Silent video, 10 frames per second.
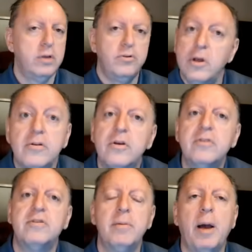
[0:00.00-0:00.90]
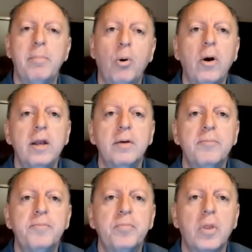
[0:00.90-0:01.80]
D- do you see my point?
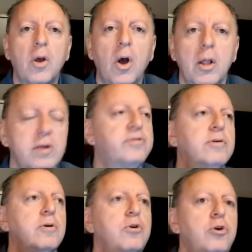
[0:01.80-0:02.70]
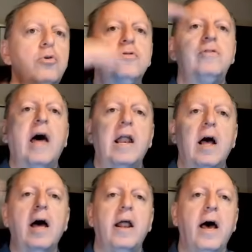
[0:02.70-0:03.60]
Let's use that
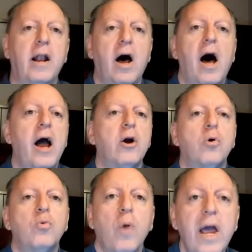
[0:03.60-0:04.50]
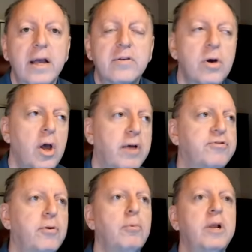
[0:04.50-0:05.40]
at, at a higher rate if
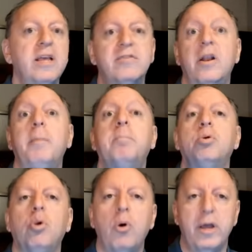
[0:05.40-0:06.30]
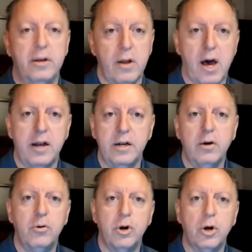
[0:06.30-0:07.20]
someone is an employee, not an
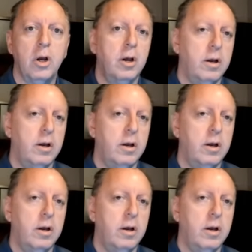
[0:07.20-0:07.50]
owner